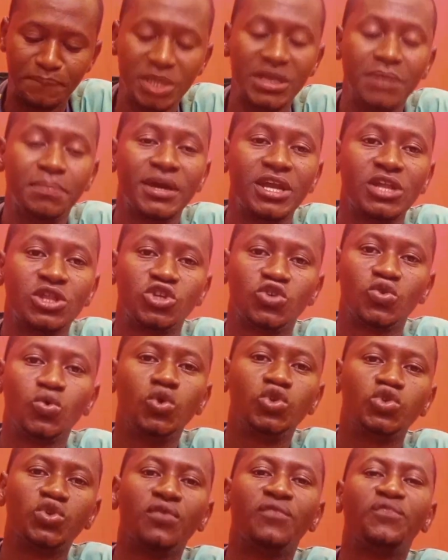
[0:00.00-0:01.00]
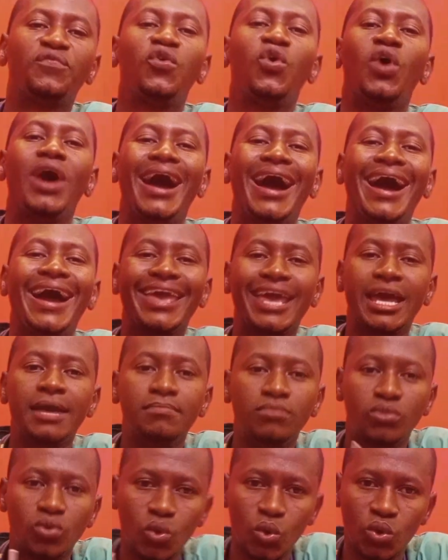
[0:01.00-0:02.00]
preparing the solution for
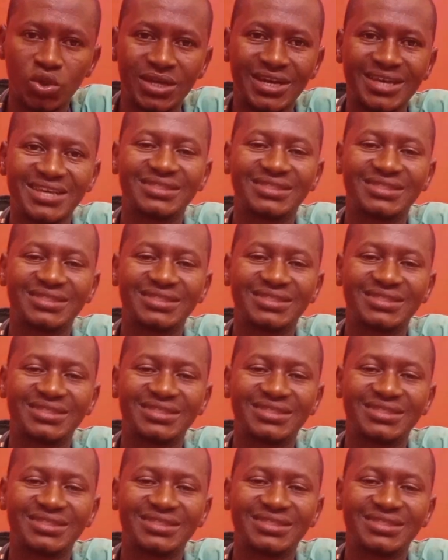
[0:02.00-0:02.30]
IM route,